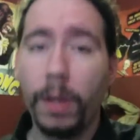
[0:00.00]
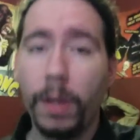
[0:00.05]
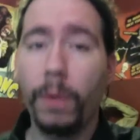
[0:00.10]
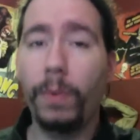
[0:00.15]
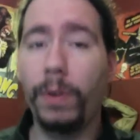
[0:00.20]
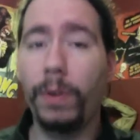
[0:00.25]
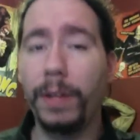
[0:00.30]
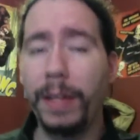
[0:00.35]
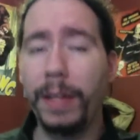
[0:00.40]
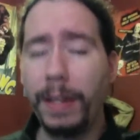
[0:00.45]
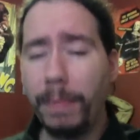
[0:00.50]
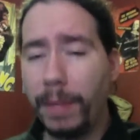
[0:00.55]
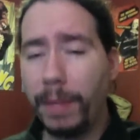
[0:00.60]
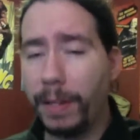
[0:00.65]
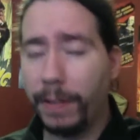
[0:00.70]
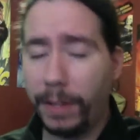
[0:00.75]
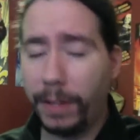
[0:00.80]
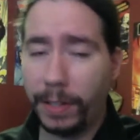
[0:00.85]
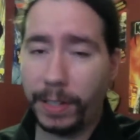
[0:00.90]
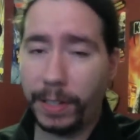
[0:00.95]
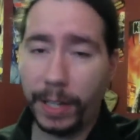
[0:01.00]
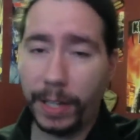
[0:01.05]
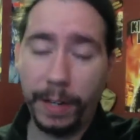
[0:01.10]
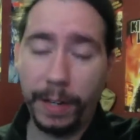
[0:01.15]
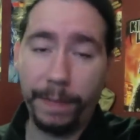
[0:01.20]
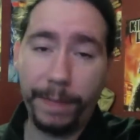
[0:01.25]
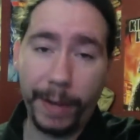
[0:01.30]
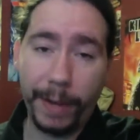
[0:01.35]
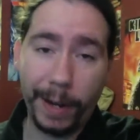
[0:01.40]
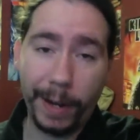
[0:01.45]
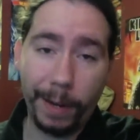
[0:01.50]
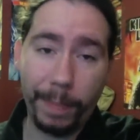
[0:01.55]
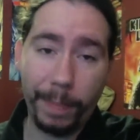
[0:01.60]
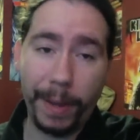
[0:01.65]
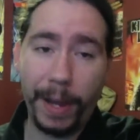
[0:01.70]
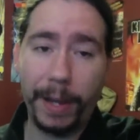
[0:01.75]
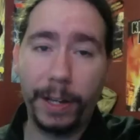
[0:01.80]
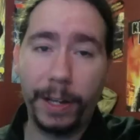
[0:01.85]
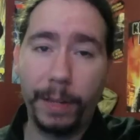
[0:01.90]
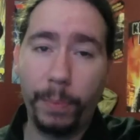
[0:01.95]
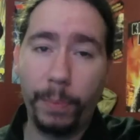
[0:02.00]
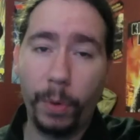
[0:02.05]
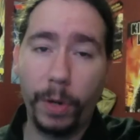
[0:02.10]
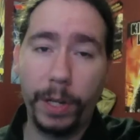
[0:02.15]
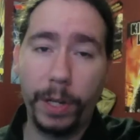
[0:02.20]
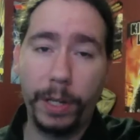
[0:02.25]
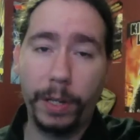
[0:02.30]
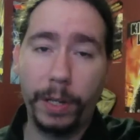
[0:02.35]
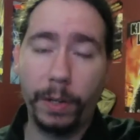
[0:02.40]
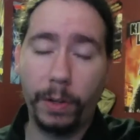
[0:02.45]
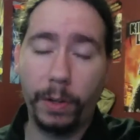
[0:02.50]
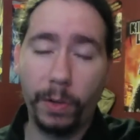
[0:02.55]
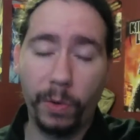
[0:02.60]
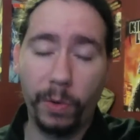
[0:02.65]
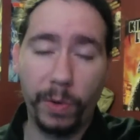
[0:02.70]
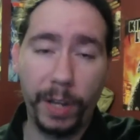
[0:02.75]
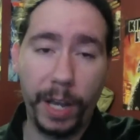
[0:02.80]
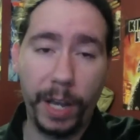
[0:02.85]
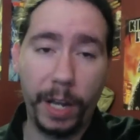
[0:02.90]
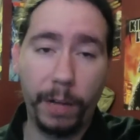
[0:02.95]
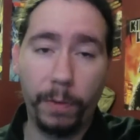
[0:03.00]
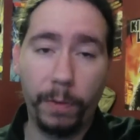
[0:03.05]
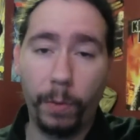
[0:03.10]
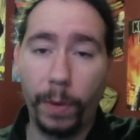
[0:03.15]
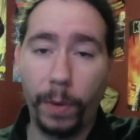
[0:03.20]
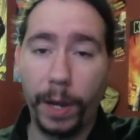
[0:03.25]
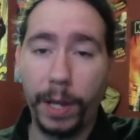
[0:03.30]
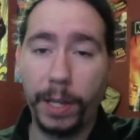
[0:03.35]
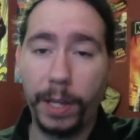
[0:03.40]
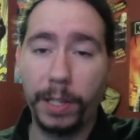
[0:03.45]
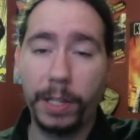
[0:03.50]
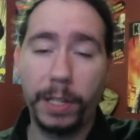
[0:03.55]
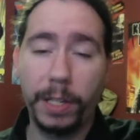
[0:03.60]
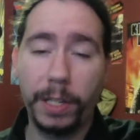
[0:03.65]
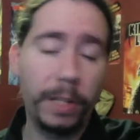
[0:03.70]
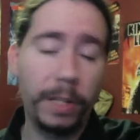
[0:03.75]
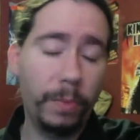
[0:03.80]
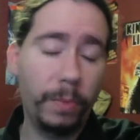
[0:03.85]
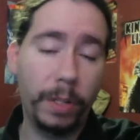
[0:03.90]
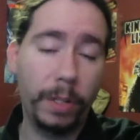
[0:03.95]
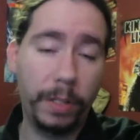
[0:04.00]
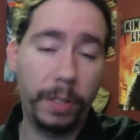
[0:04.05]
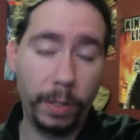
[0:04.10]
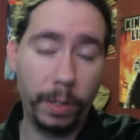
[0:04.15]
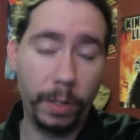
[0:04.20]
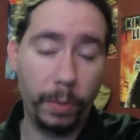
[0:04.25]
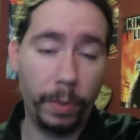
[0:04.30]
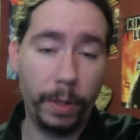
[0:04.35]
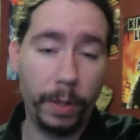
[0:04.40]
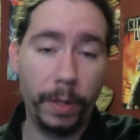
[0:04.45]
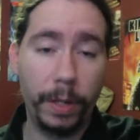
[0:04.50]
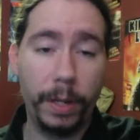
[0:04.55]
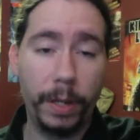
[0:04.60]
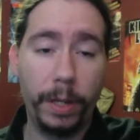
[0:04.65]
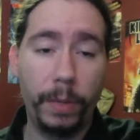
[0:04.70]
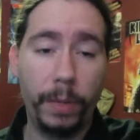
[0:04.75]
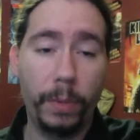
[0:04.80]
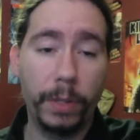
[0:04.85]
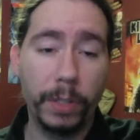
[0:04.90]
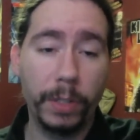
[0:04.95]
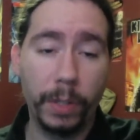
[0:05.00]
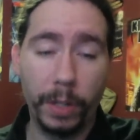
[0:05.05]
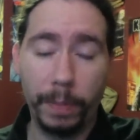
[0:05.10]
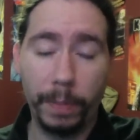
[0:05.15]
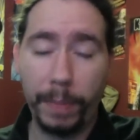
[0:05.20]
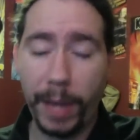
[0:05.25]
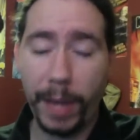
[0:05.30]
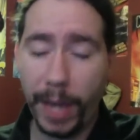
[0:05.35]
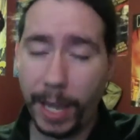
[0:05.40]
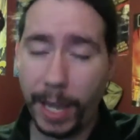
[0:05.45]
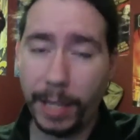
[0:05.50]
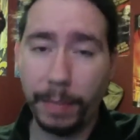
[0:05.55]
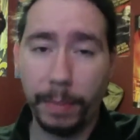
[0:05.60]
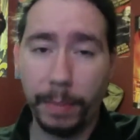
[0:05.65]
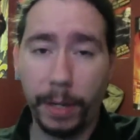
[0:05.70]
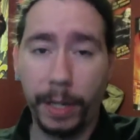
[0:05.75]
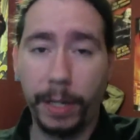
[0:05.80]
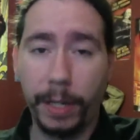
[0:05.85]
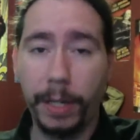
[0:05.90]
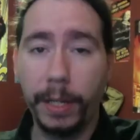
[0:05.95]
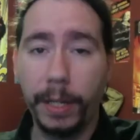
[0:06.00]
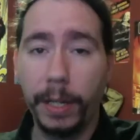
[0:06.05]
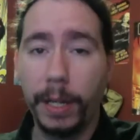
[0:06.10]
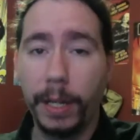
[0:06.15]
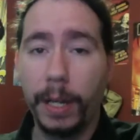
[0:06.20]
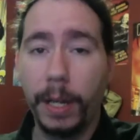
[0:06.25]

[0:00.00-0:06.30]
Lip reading: Well, Inman decided to fire back in a pretty creative way. He said he didn't want to deal with it, and he wasn't going to pay the money.